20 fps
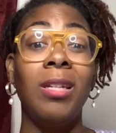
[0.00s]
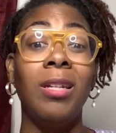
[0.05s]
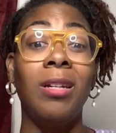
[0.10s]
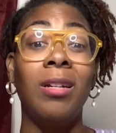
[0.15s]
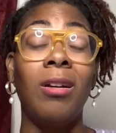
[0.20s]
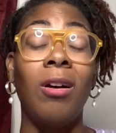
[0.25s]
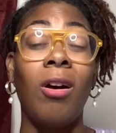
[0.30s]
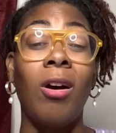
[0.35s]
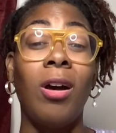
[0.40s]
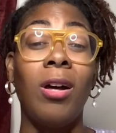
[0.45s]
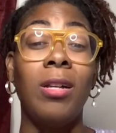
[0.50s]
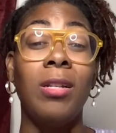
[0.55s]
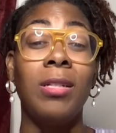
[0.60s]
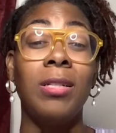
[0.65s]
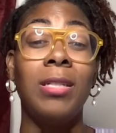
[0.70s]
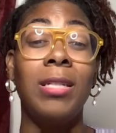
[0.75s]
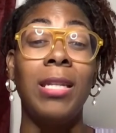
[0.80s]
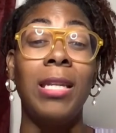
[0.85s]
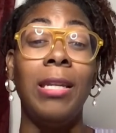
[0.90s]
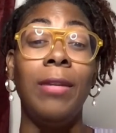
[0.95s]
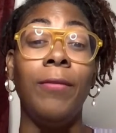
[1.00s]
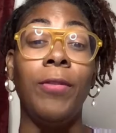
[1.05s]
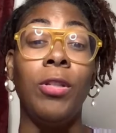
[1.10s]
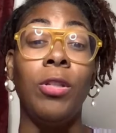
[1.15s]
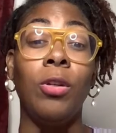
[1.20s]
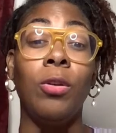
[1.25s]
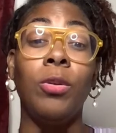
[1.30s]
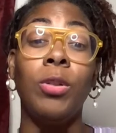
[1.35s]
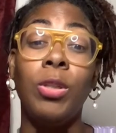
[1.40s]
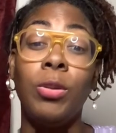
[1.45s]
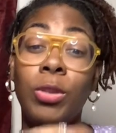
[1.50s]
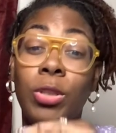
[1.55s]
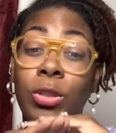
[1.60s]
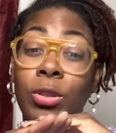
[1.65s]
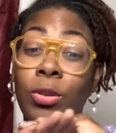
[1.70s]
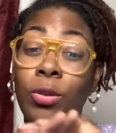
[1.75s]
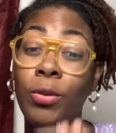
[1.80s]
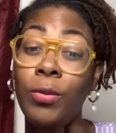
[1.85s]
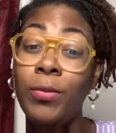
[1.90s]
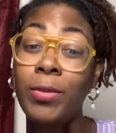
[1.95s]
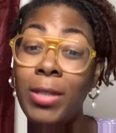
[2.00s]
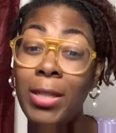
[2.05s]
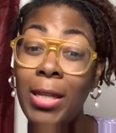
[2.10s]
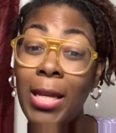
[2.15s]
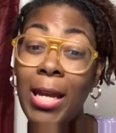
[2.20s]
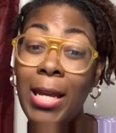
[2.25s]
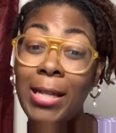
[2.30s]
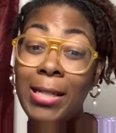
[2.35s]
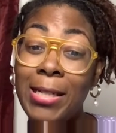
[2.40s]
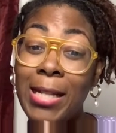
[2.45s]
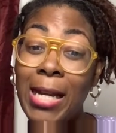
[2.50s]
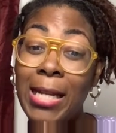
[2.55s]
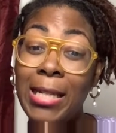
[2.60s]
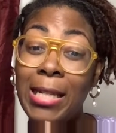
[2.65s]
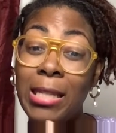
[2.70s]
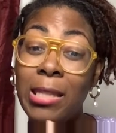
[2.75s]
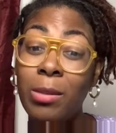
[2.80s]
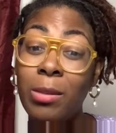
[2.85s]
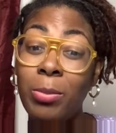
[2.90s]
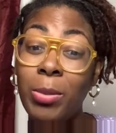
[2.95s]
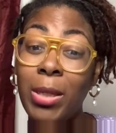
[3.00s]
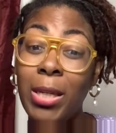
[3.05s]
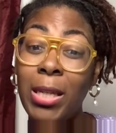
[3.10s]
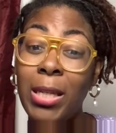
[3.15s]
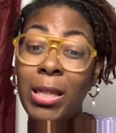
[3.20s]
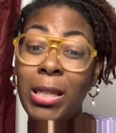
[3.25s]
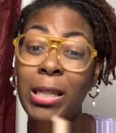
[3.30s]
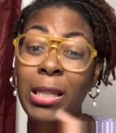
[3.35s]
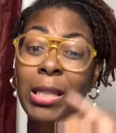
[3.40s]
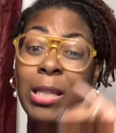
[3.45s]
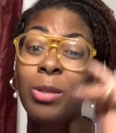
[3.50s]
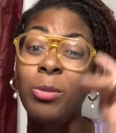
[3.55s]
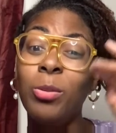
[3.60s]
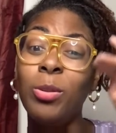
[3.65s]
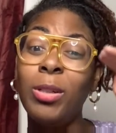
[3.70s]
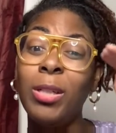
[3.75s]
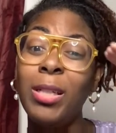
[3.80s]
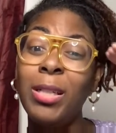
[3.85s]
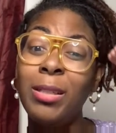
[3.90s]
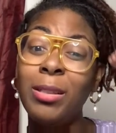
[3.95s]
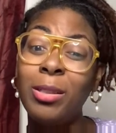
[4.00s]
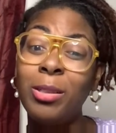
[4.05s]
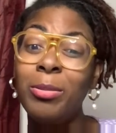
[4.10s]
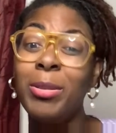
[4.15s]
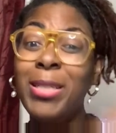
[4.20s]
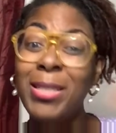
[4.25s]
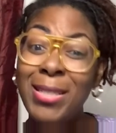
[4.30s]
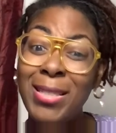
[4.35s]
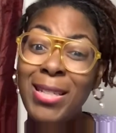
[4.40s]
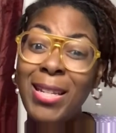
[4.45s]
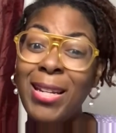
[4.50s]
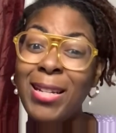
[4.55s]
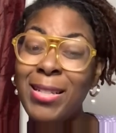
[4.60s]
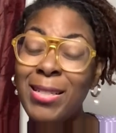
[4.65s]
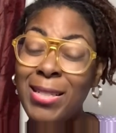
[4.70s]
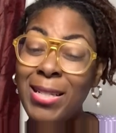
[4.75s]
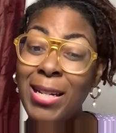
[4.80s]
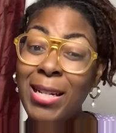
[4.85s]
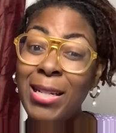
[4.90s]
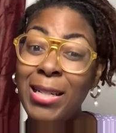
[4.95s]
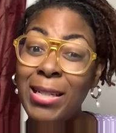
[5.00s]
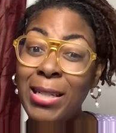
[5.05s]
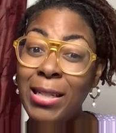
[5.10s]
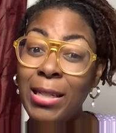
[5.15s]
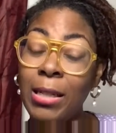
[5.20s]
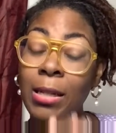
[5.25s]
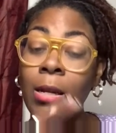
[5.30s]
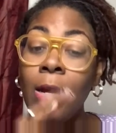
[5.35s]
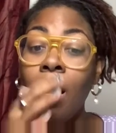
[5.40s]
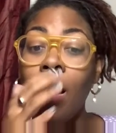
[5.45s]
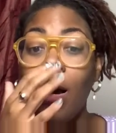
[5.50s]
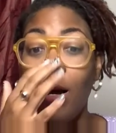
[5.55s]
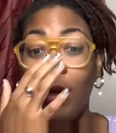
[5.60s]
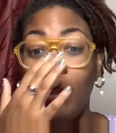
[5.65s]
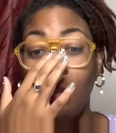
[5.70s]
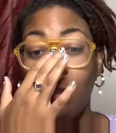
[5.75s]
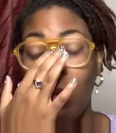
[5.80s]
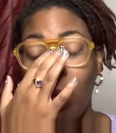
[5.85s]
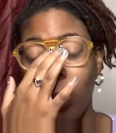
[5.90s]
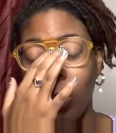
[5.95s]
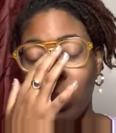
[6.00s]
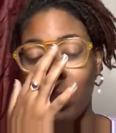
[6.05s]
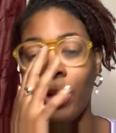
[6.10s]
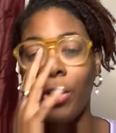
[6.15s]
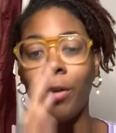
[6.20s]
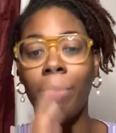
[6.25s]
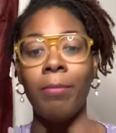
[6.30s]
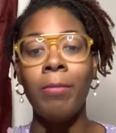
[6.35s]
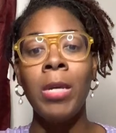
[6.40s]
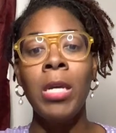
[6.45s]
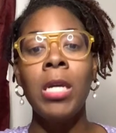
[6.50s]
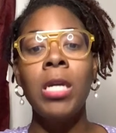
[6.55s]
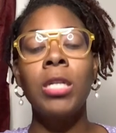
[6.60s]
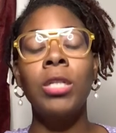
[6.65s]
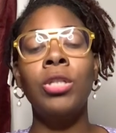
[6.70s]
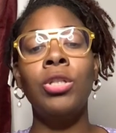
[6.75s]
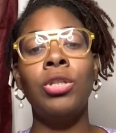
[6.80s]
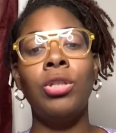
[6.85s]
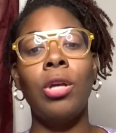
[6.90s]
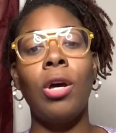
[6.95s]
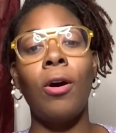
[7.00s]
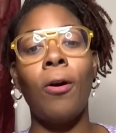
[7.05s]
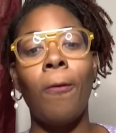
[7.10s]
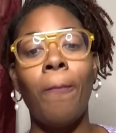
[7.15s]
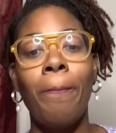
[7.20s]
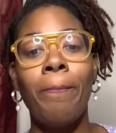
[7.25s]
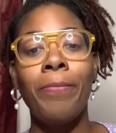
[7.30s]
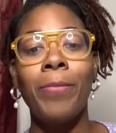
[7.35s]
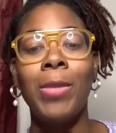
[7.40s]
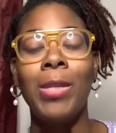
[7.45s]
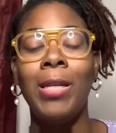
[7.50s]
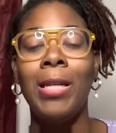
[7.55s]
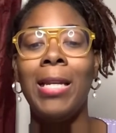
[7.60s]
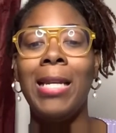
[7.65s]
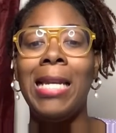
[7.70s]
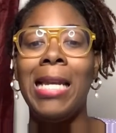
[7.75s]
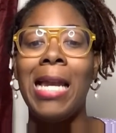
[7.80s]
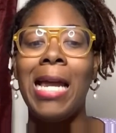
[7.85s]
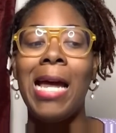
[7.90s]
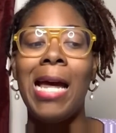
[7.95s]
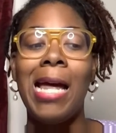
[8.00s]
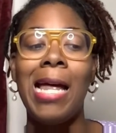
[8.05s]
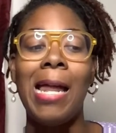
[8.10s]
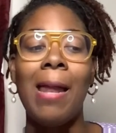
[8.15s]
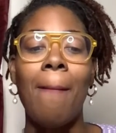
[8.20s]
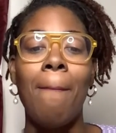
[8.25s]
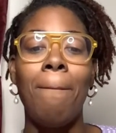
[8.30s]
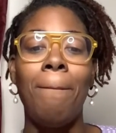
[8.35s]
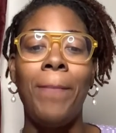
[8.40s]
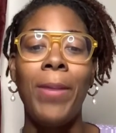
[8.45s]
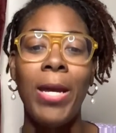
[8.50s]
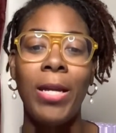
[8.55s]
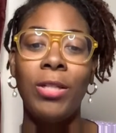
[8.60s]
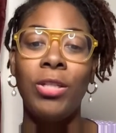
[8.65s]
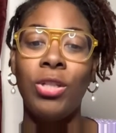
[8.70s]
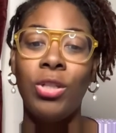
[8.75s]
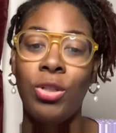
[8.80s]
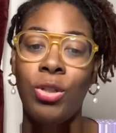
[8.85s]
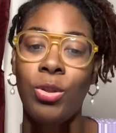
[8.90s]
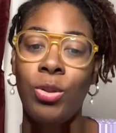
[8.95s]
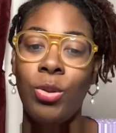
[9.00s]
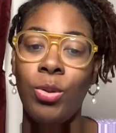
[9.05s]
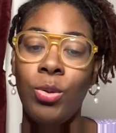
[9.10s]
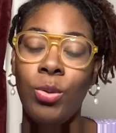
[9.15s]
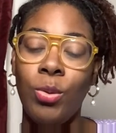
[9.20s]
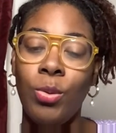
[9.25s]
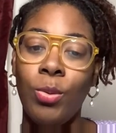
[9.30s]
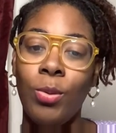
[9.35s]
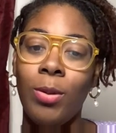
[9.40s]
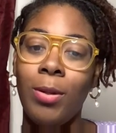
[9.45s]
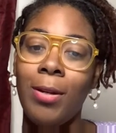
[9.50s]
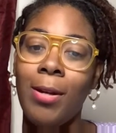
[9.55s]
cause, even though it soothes the anxiety at the beginning, it will increase the anxiety long term. So best to